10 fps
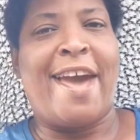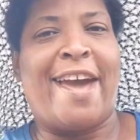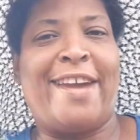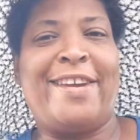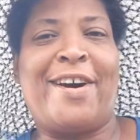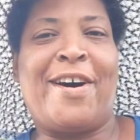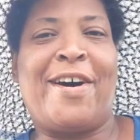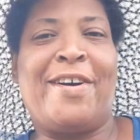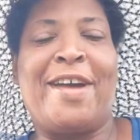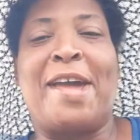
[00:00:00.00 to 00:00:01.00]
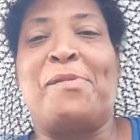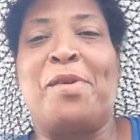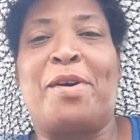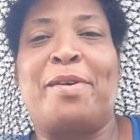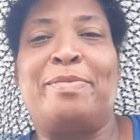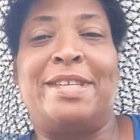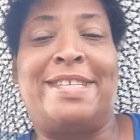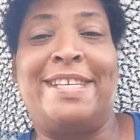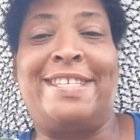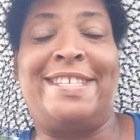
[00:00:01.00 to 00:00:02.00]
Hey y'all, and welcome to
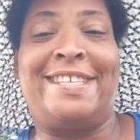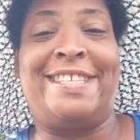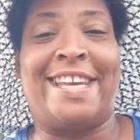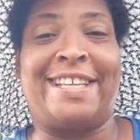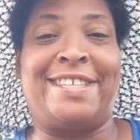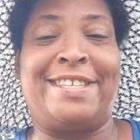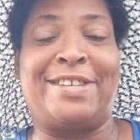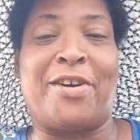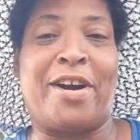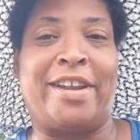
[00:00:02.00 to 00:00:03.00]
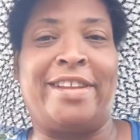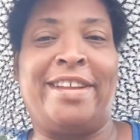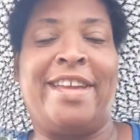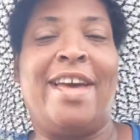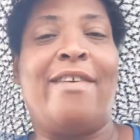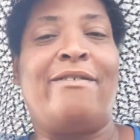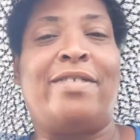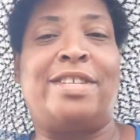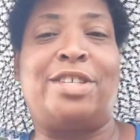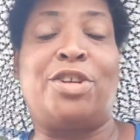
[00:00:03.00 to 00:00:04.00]
CC's Texas Garden. If
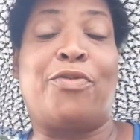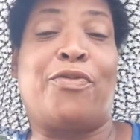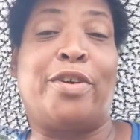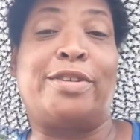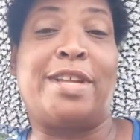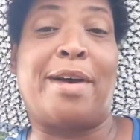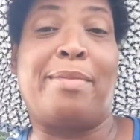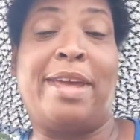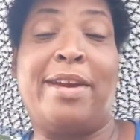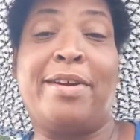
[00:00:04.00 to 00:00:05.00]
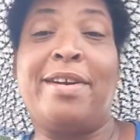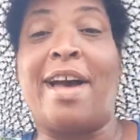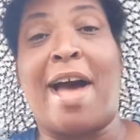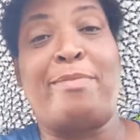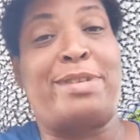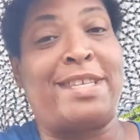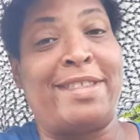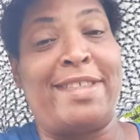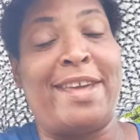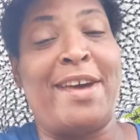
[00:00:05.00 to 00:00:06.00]
this is your first time here, I'm
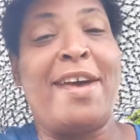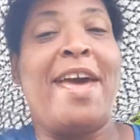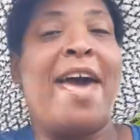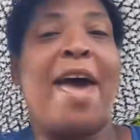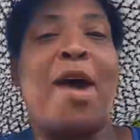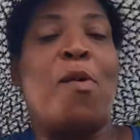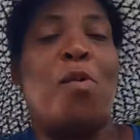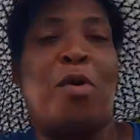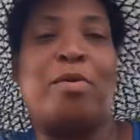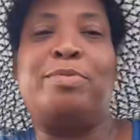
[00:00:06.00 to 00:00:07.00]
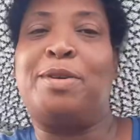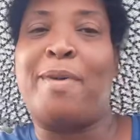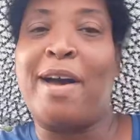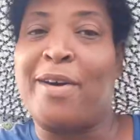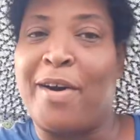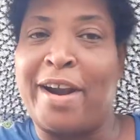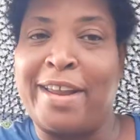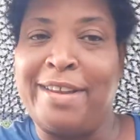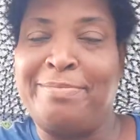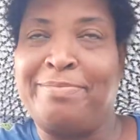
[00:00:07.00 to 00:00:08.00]
Cynthia, and welcome to my
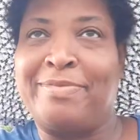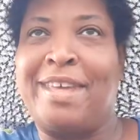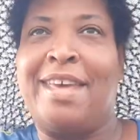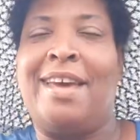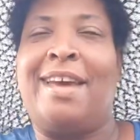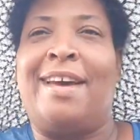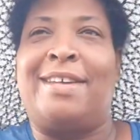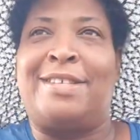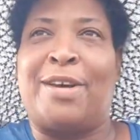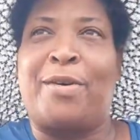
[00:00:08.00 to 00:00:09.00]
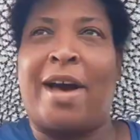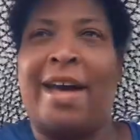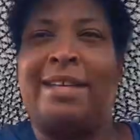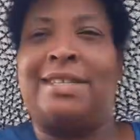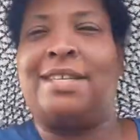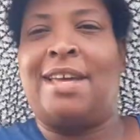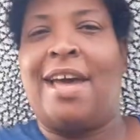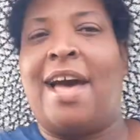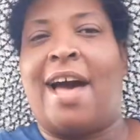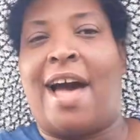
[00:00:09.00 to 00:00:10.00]
garden. So guys,
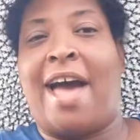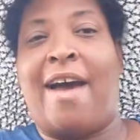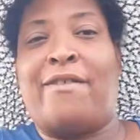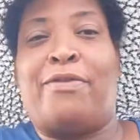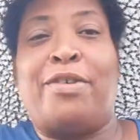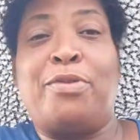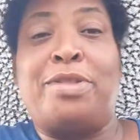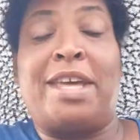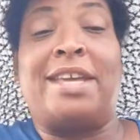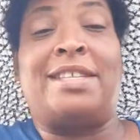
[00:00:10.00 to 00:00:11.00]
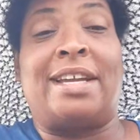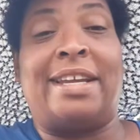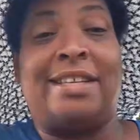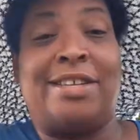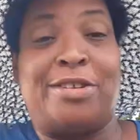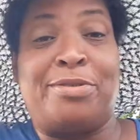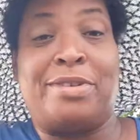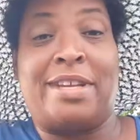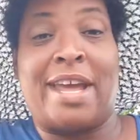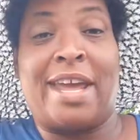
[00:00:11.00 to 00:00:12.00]
I have a few things I need to do
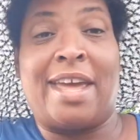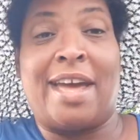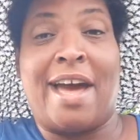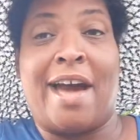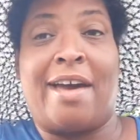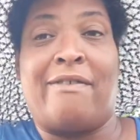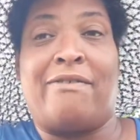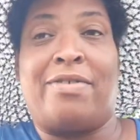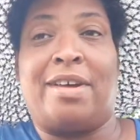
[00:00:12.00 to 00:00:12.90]
today. I have